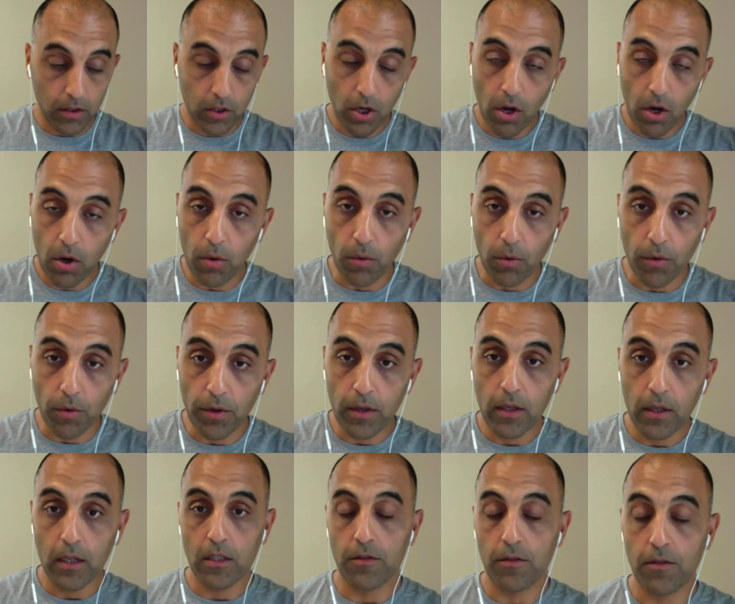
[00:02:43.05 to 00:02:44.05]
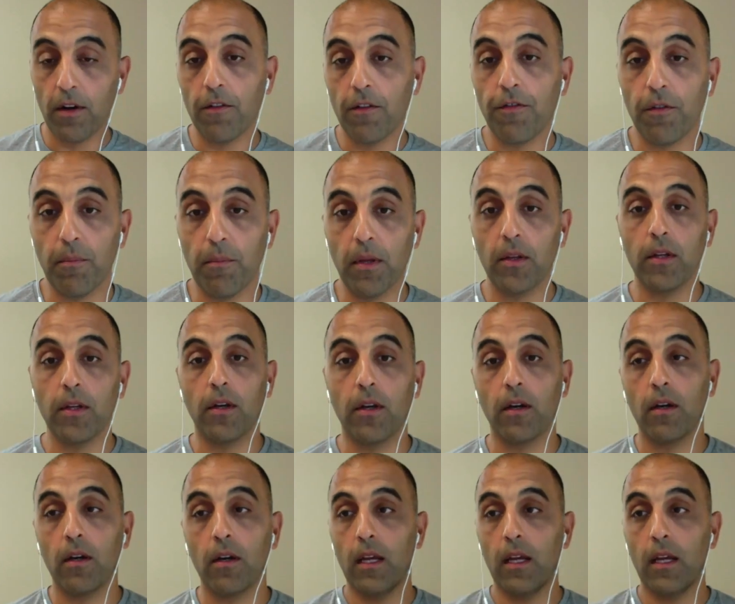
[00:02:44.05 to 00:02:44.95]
tone is very familiar,